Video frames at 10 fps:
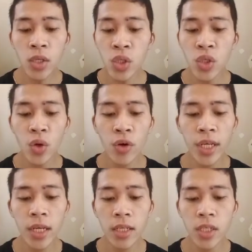
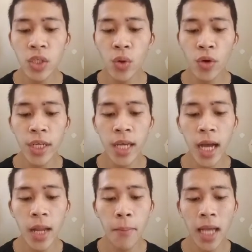
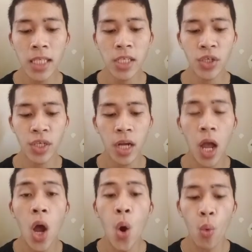Soriana masker
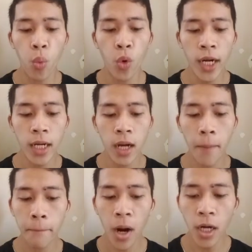were
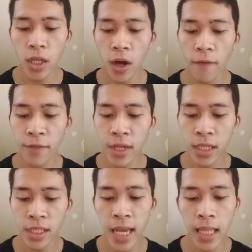part of their
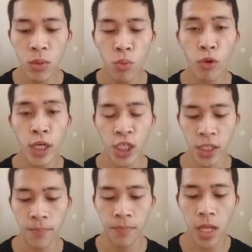daily worship.